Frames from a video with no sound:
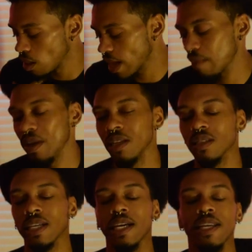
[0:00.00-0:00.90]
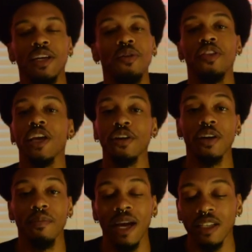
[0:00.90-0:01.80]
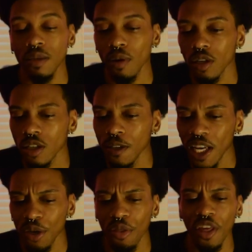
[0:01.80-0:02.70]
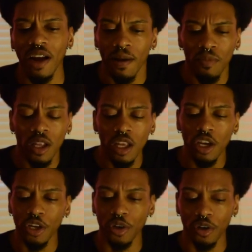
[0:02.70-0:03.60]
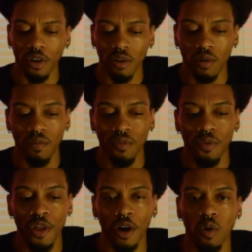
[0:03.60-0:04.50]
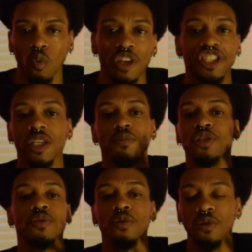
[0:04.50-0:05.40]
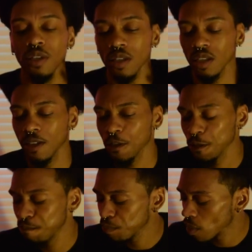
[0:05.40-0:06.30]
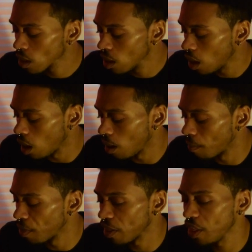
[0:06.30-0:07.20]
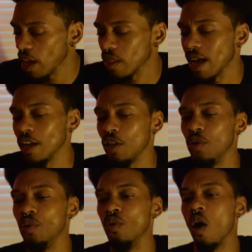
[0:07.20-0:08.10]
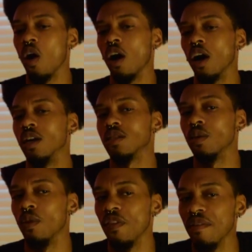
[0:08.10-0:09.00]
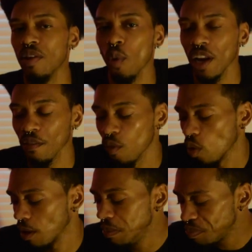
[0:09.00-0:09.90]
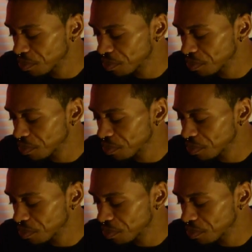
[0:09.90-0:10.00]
That being said, they do think you're an amazing person. They do think you're their wish come true in a sense. They think that you are someone they've been waiting for,